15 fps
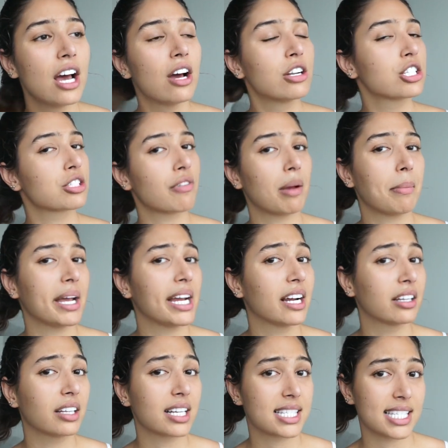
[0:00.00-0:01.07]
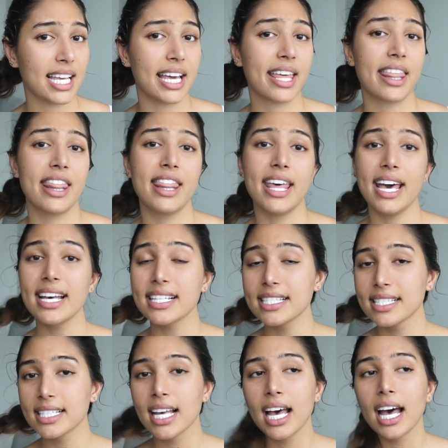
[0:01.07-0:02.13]
which is why my hair looks like
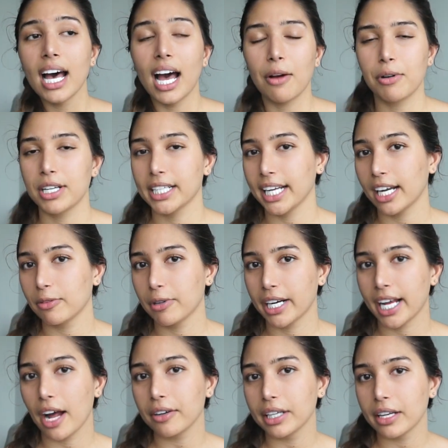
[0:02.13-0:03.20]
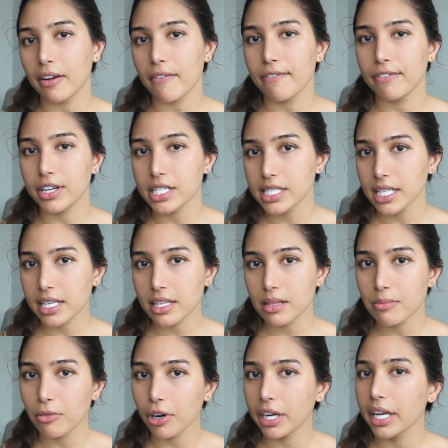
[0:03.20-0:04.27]
this. I wanted to get a workout in first thing in
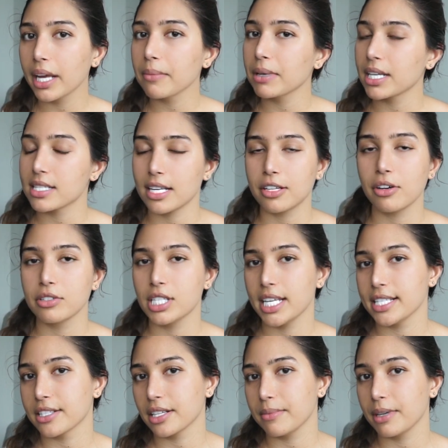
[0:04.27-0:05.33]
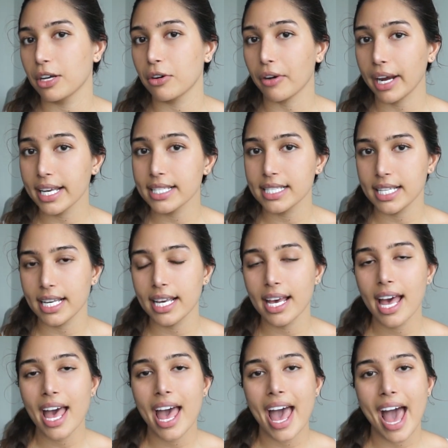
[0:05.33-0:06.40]
the morning because I know today's going to be
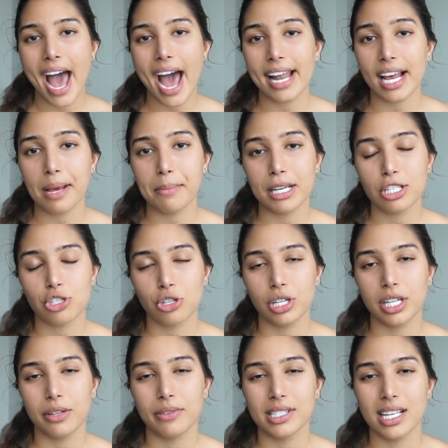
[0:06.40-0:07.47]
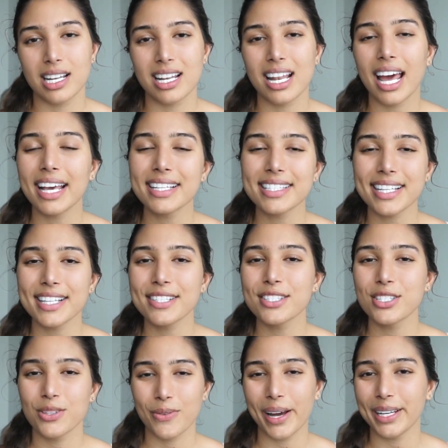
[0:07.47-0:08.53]
crazy. And I made sure it was a nice and
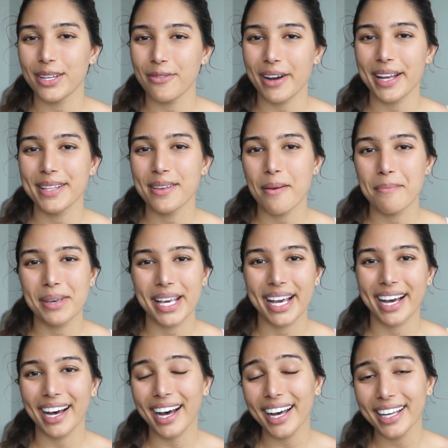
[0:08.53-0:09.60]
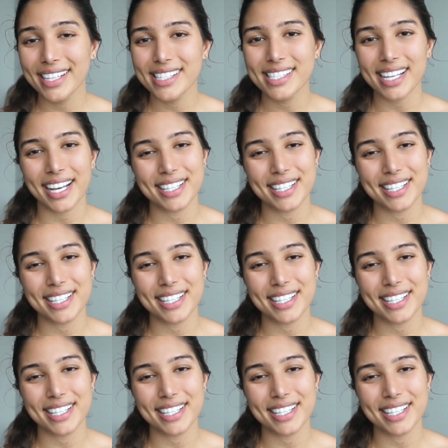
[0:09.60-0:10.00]
sweaty one because I